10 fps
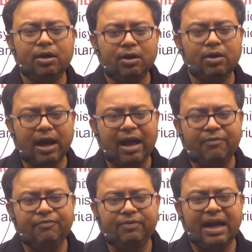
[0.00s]

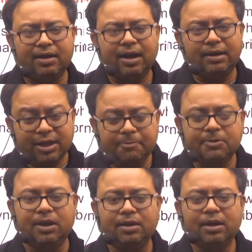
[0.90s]
have that
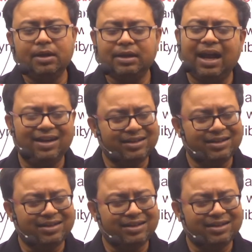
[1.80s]
conception that